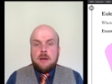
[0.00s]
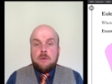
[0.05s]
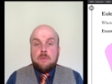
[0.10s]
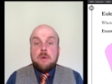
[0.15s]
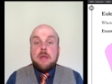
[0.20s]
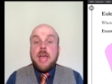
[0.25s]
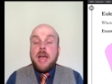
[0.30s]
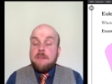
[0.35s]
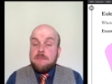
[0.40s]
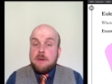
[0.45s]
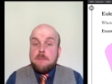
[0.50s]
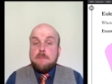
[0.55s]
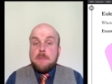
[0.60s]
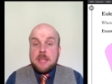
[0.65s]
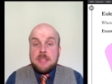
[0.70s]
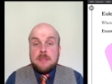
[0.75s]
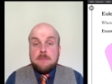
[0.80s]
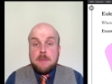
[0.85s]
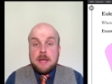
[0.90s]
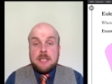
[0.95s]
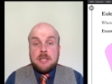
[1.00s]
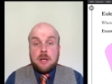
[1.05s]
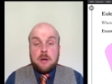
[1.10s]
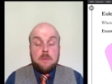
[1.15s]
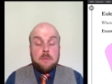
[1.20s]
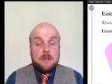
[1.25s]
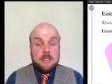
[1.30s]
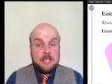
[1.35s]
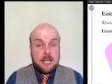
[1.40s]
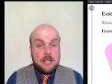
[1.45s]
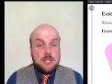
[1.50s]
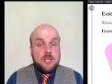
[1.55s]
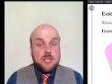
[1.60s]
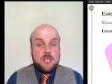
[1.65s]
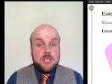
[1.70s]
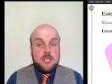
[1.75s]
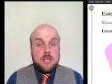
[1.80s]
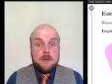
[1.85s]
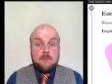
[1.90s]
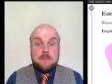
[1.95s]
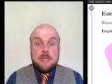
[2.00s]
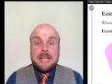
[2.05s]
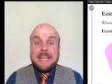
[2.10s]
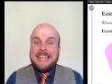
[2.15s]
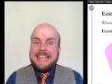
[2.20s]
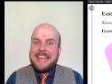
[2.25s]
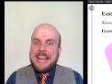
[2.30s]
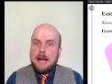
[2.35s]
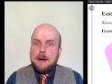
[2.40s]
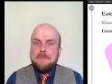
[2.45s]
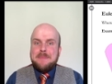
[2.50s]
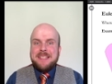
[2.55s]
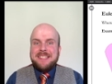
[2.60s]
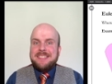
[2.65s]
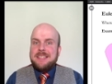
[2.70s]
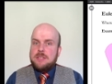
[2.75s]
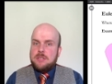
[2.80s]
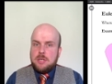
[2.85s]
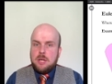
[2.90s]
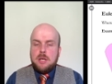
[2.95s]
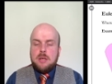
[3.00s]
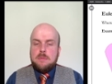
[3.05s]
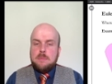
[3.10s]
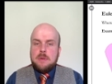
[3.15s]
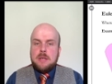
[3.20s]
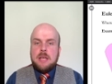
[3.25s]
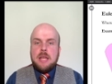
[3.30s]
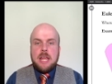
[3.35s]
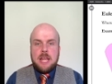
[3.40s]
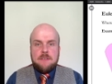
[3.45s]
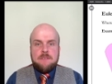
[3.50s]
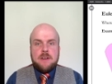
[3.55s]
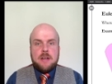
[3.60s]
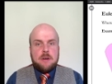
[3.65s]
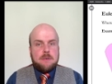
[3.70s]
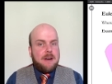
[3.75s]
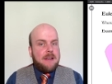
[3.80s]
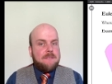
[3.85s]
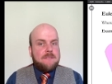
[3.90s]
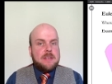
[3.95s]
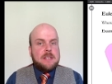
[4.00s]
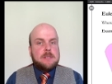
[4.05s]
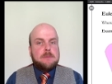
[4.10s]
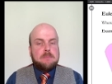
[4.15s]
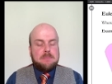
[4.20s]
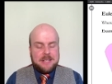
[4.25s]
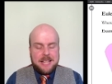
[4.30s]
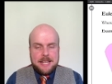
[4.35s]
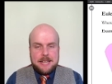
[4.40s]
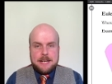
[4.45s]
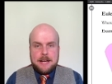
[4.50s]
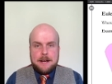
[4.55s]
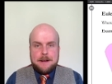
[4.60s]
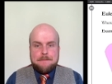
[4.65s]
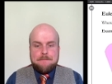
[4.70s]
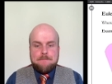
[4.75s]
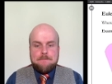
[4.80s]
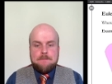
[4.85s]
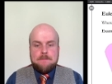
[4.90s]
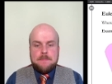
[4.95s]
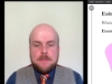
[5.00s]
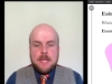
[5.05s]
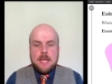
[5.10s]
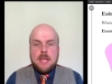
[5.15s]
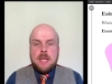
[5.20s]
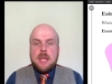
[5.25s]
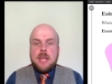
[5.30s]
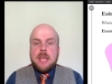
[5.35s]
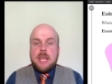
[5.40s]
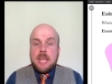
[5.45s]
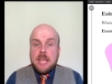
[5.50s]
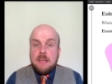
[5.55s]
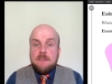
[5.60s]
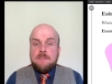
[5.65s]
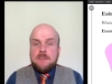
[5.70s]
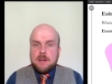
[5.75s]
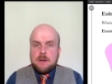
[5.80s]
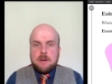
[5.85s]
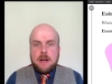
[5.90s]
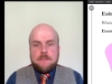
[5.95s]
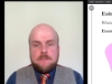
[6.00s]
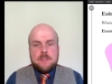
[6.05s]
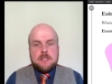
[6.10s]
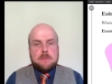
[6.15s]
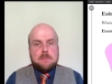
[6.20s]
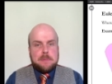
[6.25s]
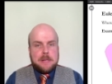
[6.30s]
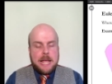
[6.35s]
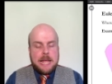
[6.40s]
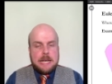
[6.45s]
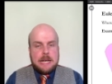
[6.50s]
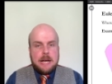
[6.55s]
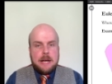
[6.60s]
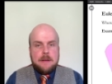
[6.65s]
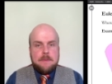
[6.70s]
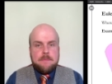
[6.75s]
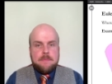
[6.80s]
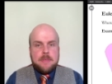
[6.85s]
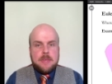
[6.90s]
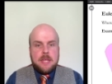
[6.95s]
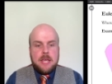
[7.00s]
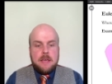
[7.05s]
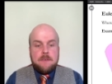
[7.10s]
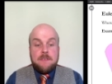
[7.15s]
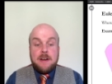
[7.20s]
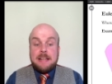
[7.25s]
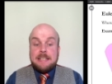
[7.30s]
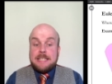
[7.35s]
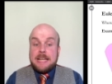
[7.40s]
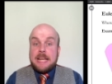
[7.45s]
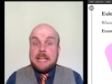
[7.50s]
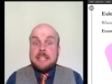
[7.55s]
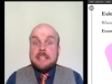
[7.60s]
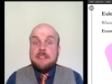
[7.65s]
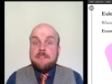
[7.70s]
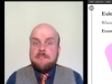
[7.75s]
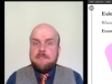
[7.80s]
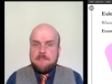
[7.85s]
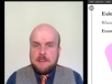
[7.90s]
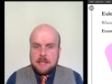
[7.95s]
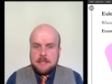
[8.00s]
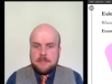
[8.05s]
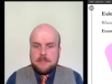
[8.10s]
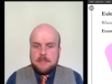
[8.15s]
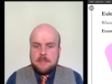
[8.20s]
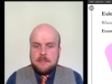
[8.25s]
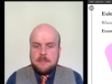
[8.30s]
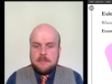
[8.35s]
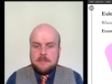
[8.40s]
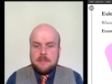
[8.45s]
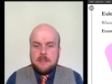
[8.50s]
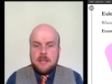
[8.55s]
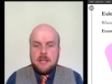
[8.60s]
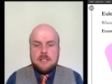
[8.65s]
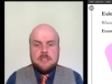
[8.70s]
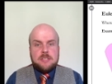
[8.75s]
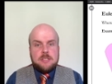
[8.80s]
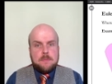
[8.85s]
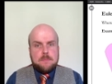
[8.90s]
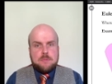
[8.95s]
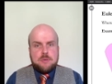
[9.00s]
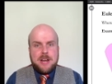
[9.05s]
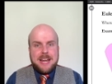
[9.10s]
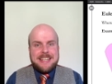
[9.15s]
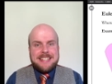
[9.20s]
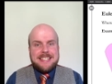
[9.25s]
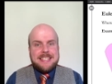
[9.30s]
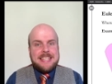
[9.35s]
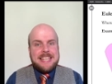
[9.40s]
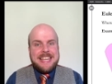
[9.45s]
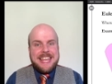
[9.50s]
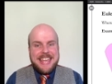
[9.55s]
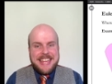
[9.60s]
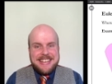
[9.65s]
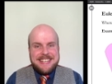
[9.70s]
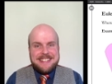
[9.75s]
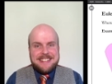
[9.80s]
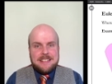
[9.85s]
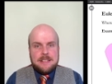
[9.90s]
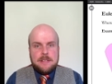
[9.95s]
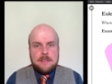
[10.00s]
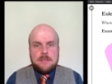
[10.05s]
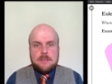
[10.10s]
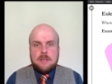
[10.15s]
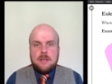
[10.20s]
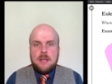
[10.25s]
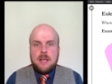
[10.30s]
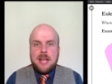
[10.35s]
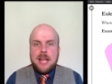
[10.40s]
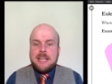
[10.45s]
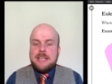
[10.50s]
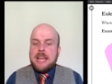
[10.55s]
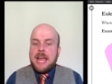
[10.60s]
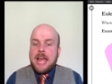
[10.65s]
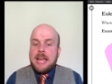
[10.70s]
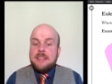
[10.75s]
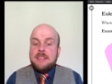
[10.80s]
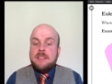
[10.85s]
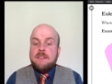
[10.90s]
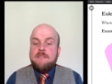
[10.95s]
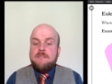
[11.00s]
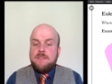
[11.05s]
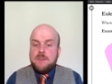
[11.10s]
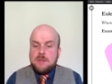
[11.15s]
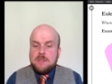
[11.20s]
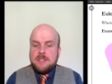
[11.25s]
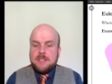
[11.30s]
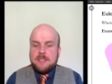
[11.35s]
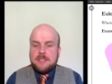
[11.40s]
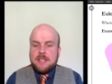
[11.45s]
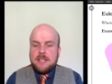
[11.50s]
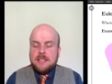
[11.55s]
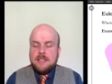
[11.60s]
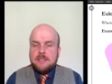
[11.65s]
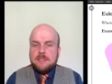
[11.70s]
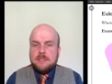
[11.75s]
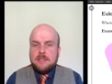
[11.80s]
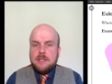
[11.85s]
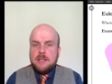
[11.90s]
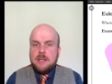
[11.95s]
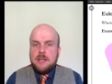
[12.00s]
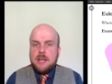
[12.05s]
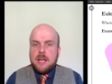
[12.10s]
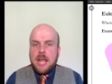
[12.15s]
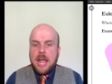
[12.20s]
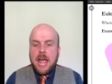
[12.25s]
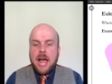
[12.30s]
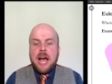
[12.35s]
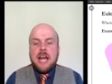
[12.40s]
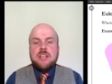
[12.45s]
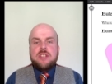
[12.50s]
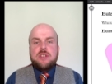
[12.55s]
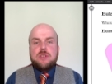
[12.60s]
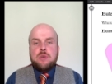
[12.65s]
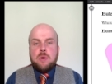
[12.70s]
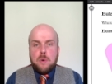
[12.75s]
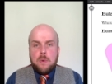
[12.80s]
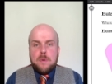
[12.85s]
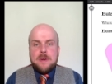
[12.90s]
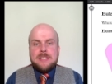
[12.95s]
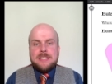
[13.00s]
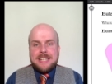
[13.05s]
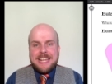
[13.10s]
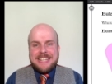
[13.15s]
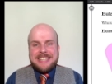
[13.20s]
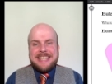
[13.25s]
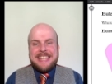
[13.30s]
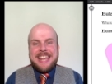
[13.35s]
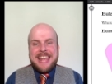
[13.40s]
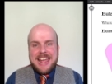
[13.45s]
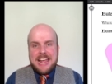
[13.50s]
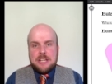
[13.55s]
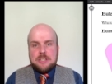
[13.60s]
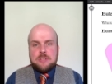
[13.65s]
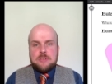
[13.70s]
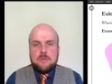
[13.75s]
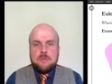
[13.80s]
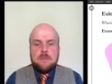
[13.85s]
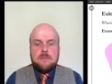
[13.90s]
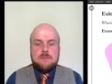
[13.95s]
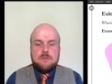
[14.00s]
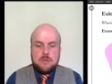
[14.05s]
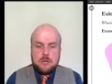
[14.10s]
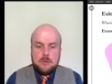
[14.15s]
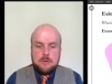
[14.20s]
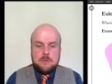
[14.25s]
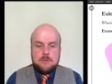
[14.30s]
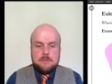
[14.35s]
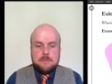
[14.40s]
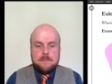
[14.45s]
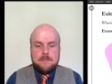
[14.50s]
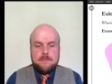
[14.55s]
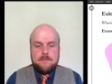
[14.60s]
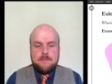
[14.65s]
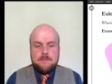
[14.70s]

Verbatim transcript: We have a mathematical relationship that can help us determine if a graph is planar. If a graph is planar, if I take the faces, subtract the edges, and add the vertices, I should always get the answer of two.